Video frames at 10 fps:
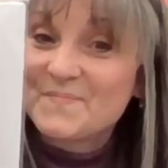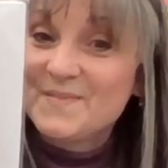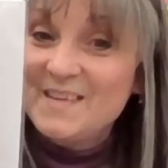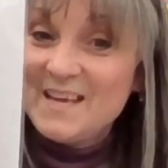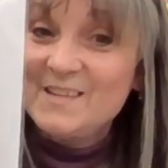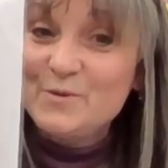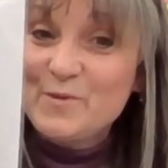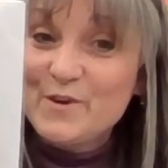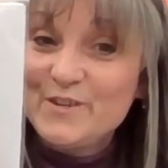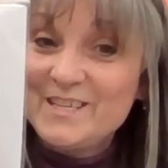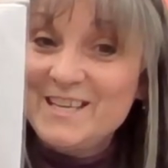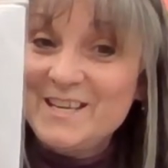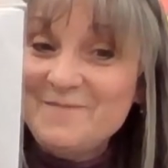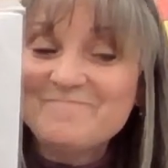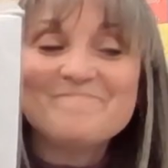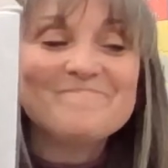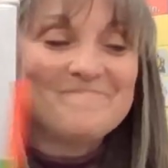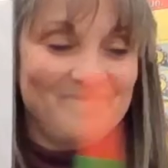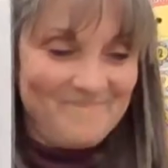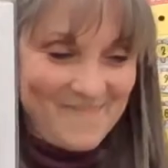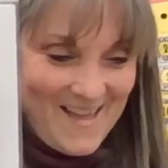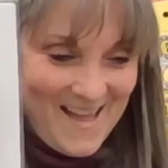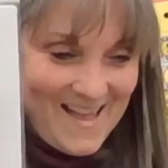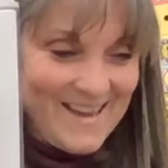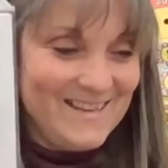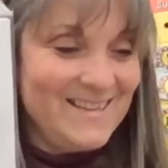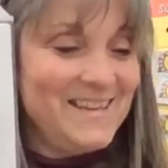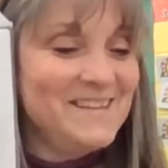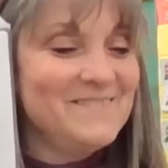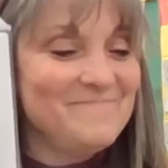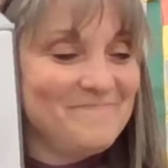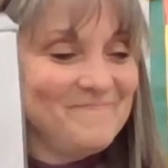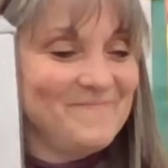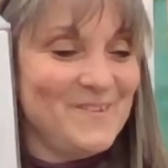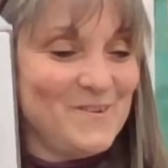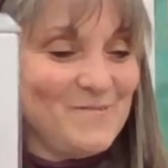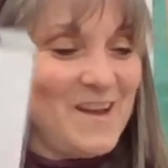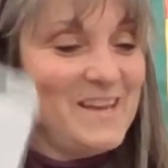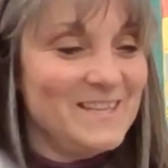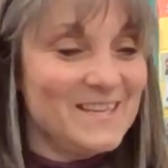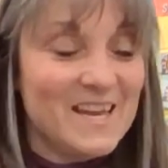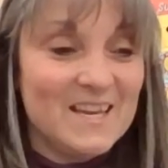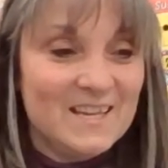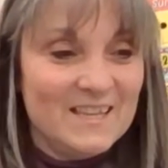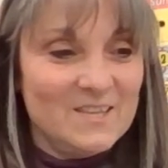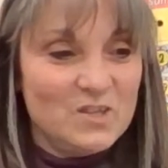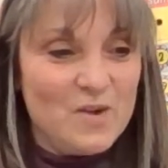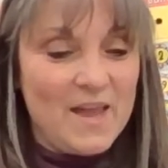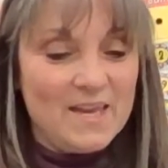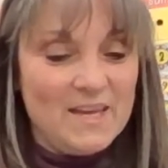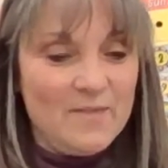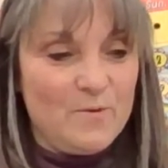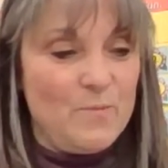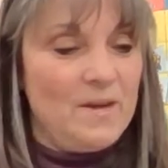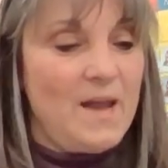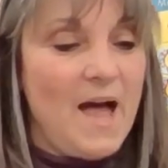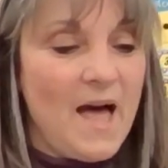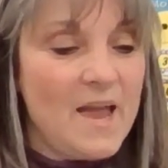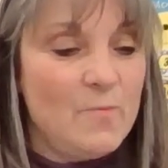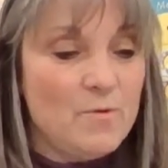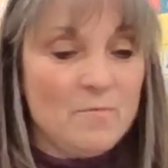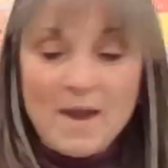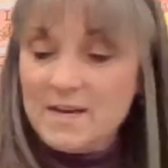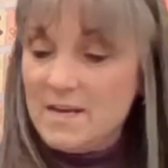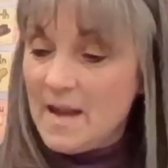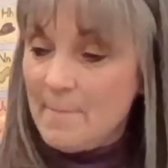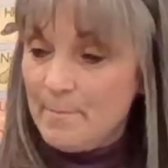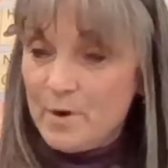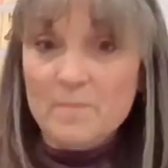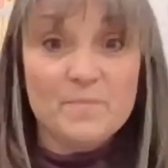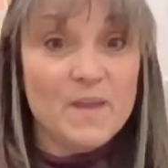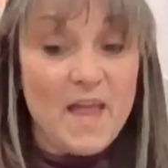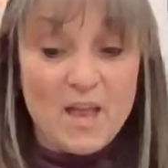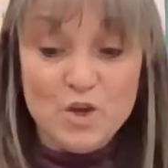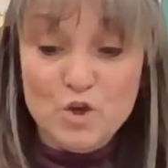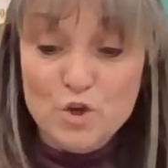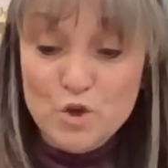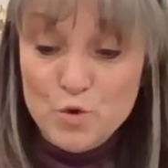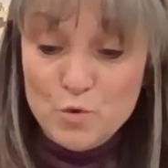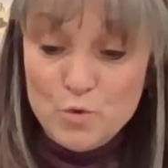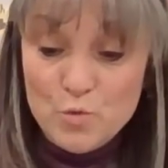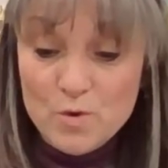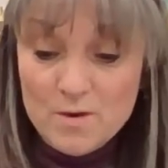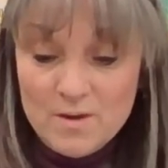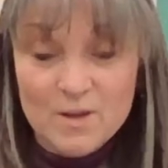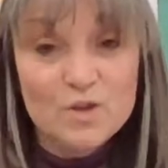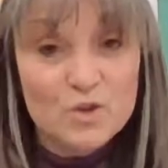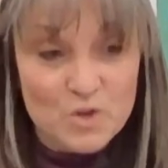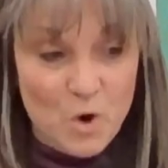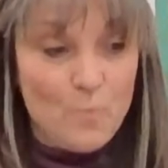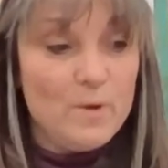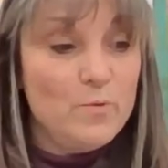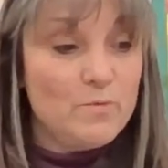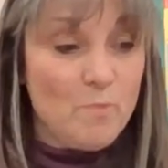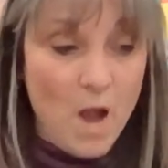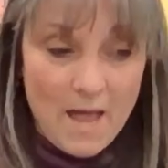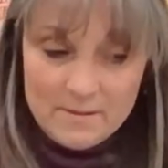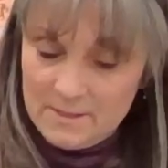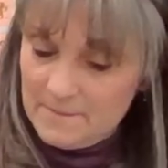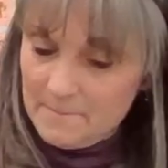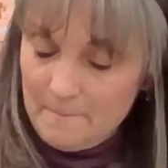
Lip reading: Did I do 13? I did. You're right. Let's try another one. I will write a number and you show me with rods.